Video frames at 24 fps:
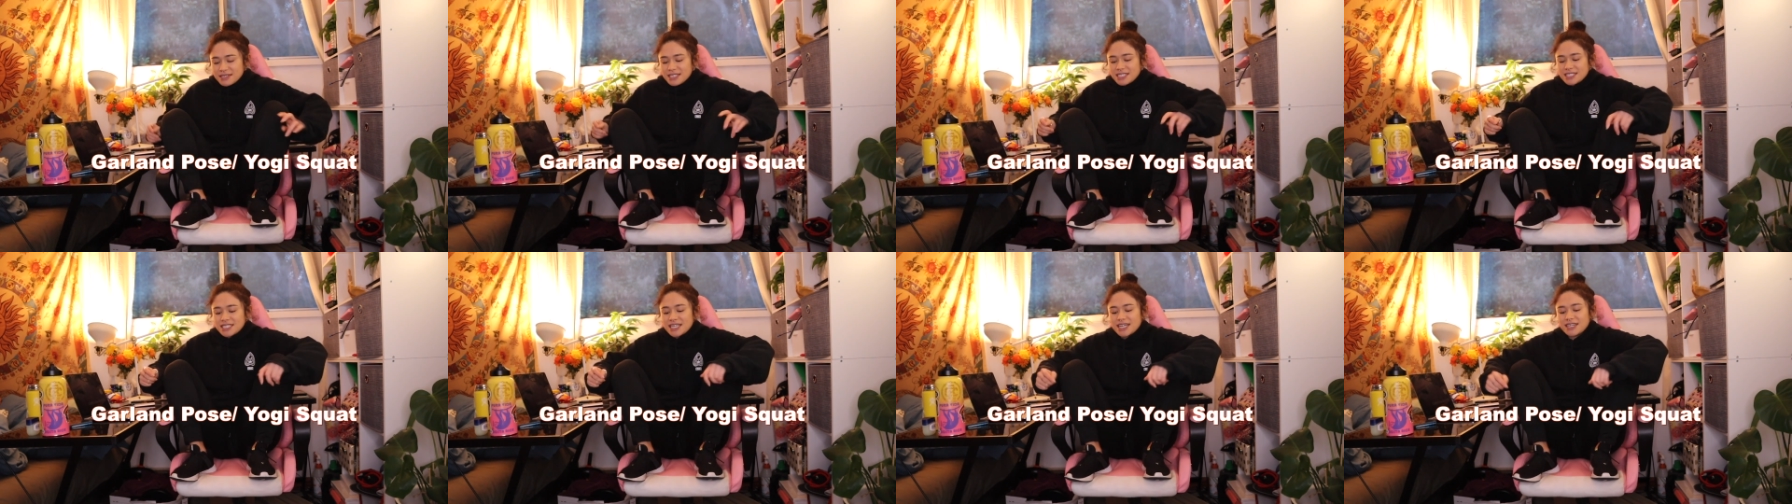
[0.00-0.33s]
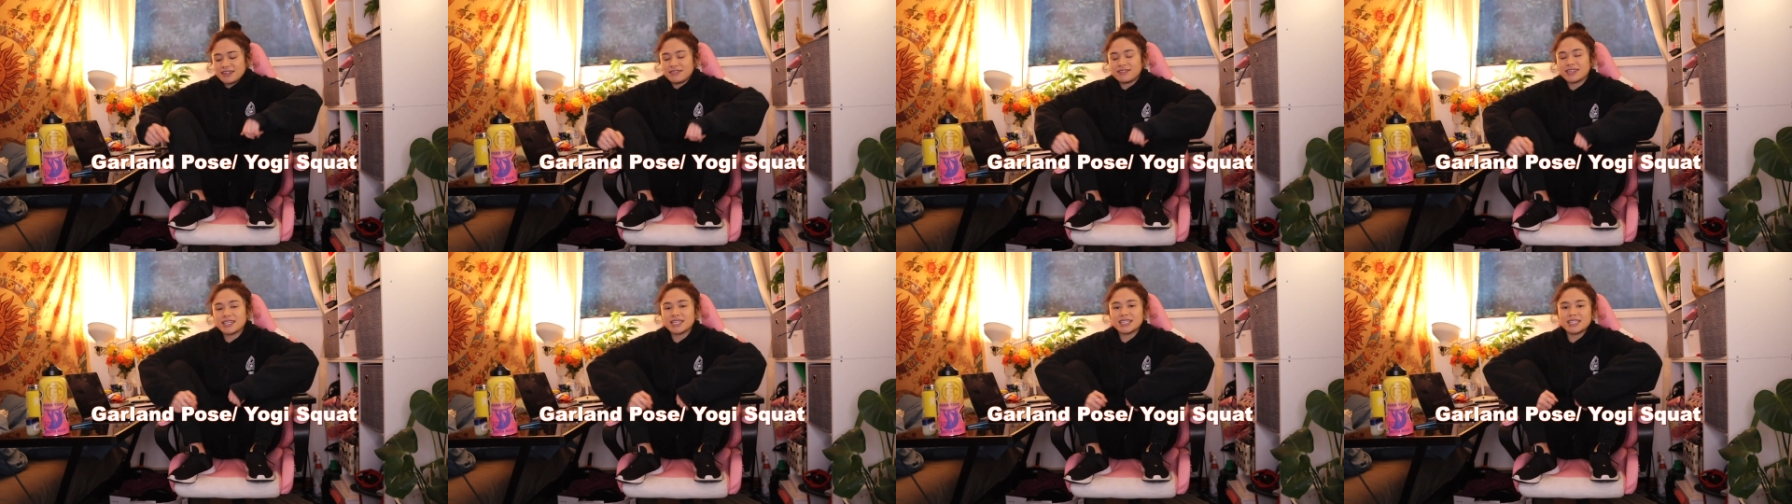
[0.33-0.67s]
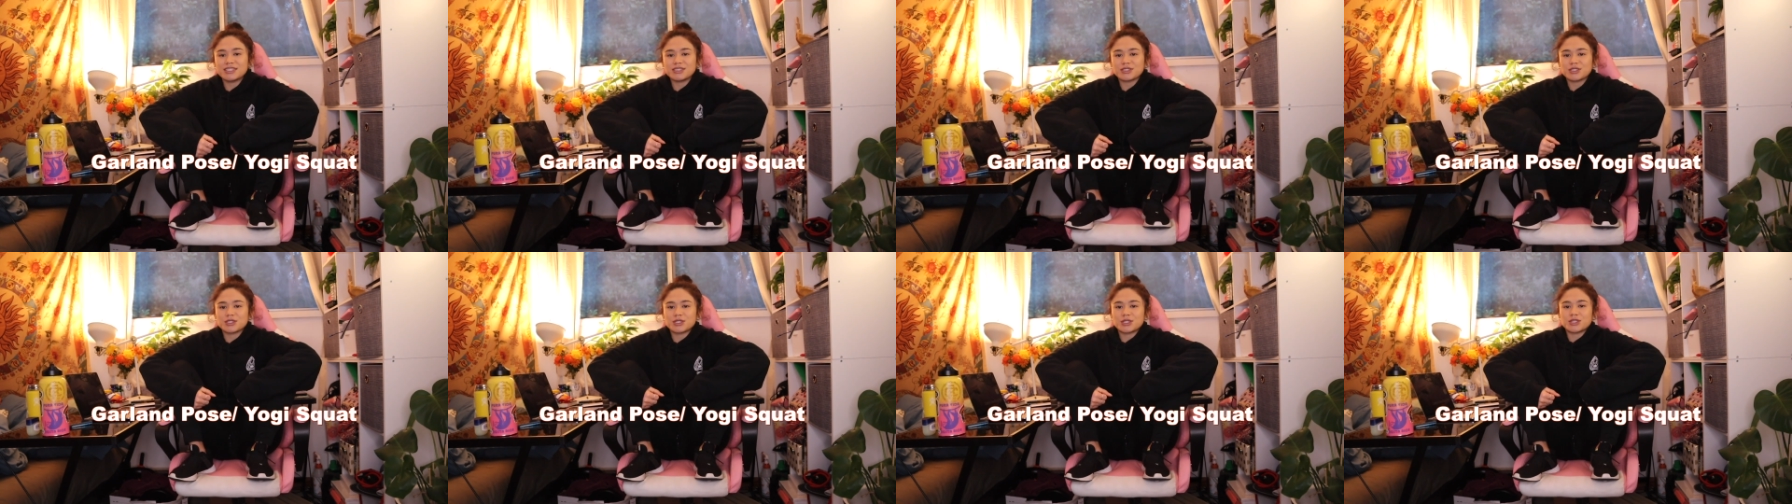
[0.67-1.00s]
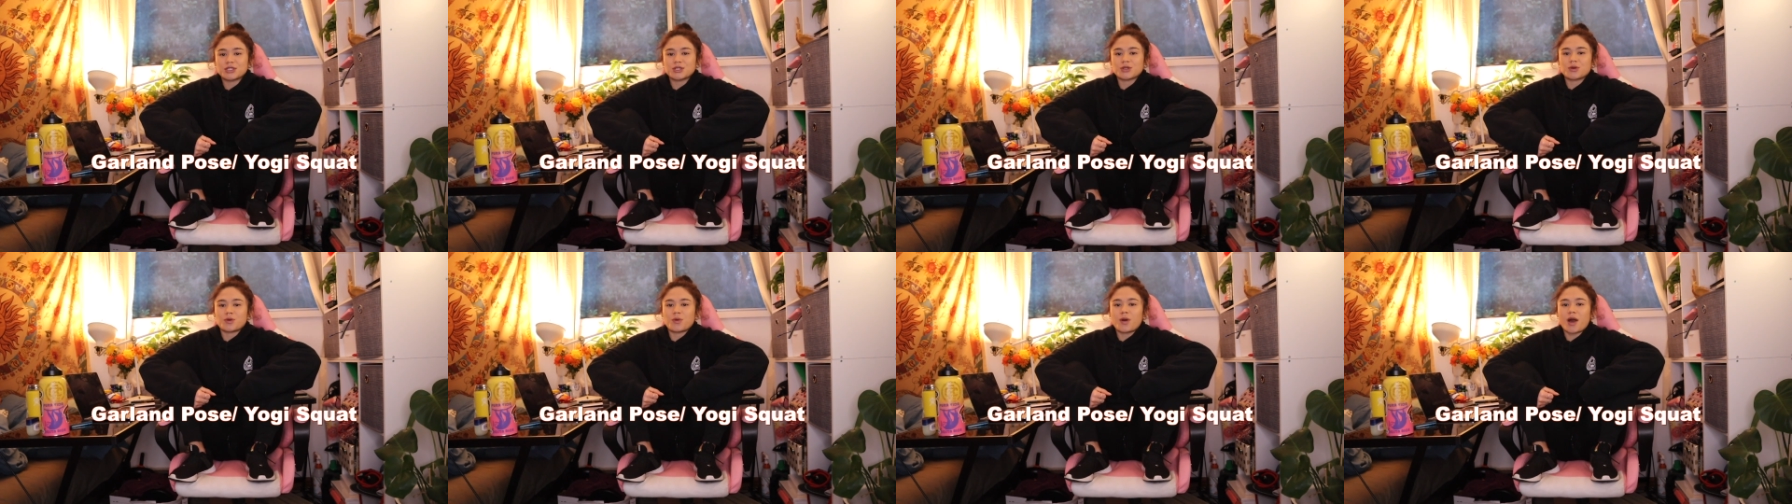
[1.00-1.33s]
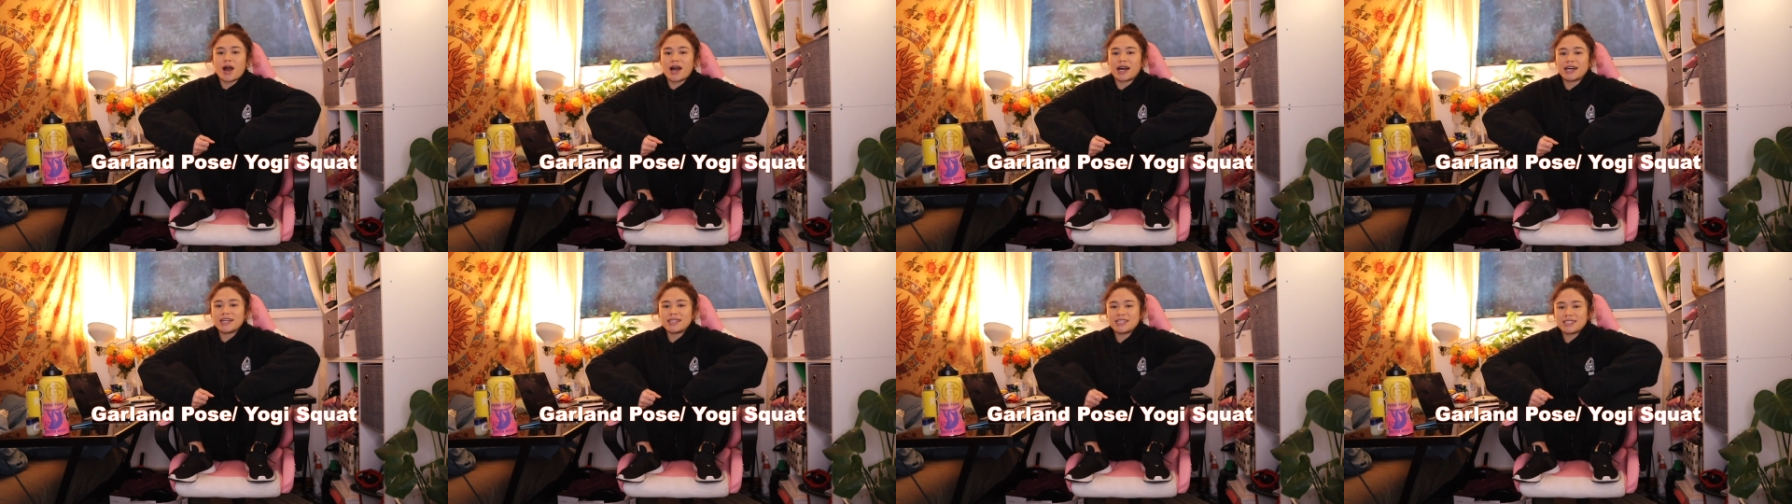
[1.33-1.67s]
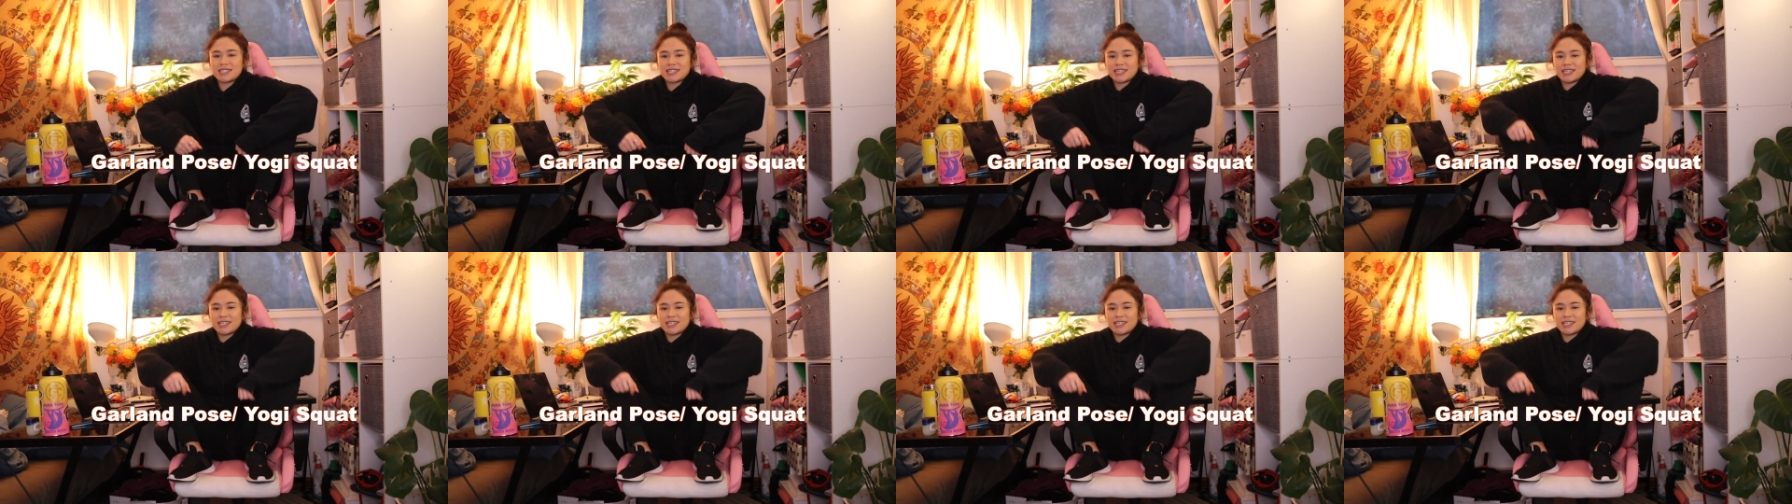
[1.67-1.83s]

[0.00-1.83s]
into kind of like a little squat,